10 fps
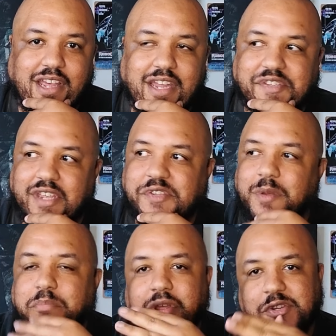It's
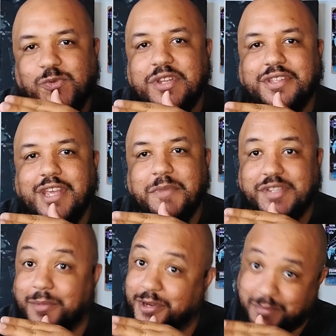a bittersweet thing
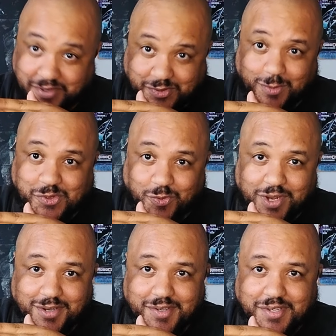because I'm going to miss those
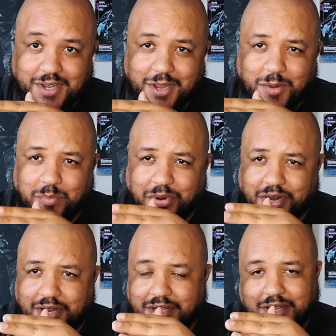screeners.
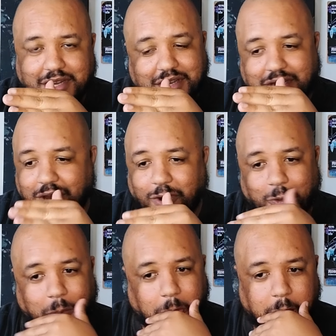But,
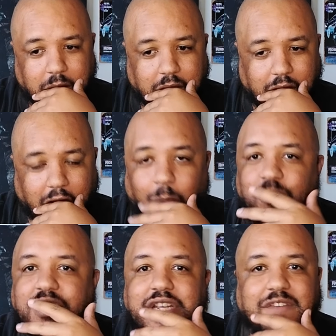yo, I'm
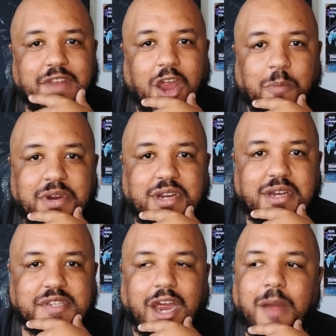relieved now
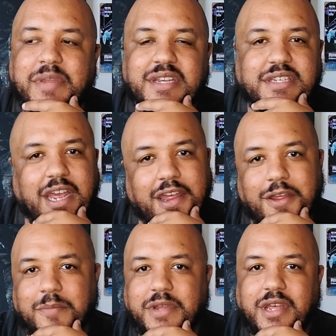because I'll be
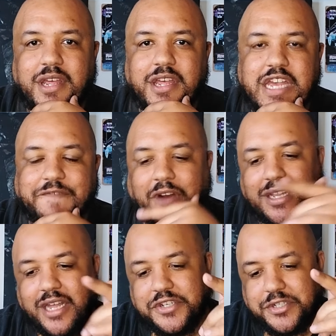damned if I
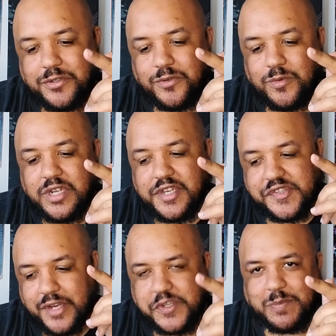let you
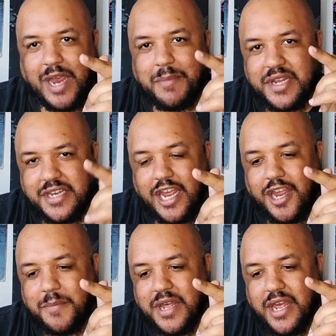sense me. I'll be
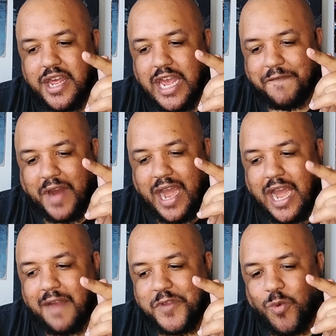damned if I
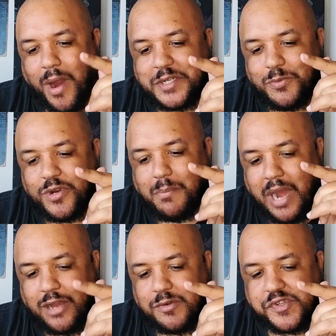have you watch me with a
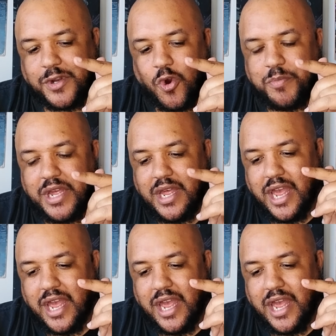microscope